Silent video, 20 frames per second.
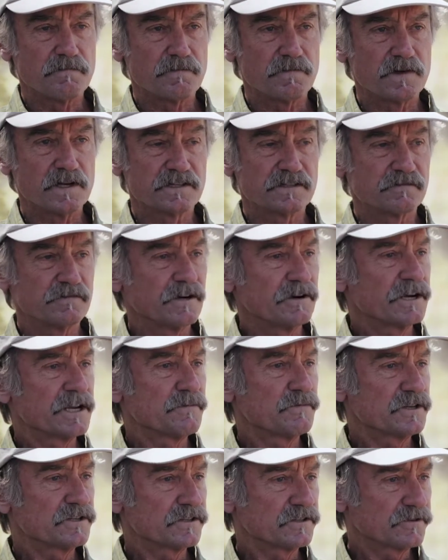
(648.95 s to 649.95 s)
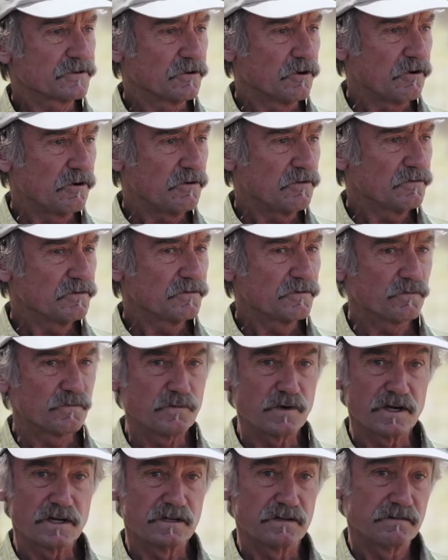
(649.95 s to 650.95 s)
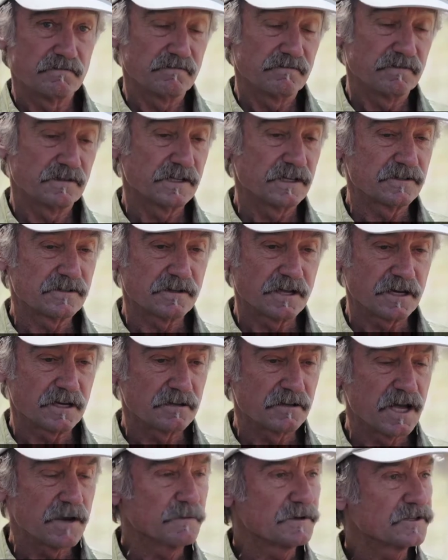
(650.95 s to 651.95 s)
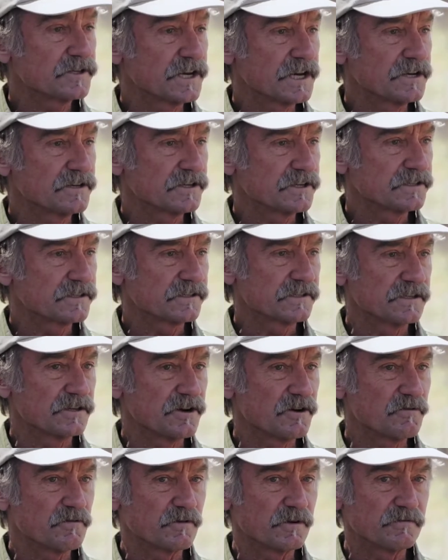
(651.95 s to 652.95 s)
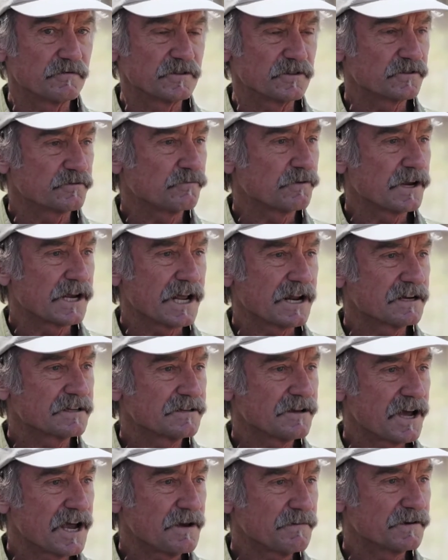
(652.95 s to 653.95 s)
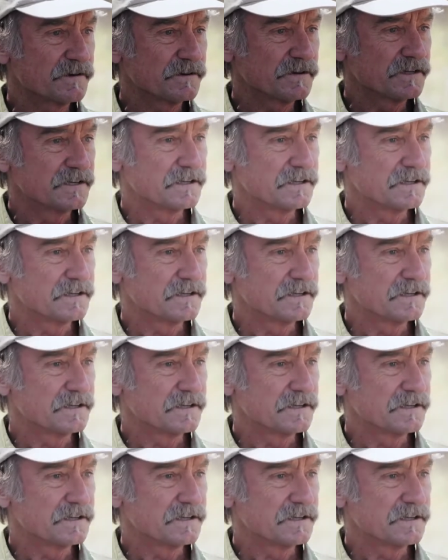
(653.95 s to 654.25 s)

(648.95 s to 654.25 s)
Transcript: It's a very ambitious goal, but it's like climate change. It's, we've just run out of time to